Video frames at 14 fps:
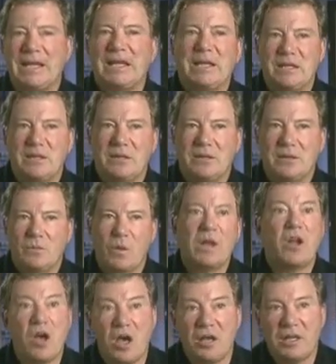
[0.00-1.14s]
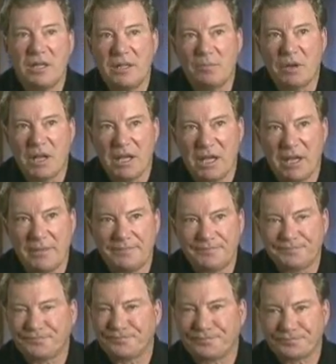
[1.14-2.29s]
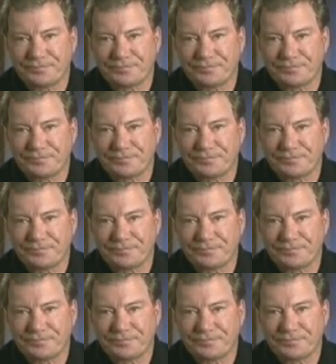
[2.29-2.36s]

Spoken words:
and I went on in the play,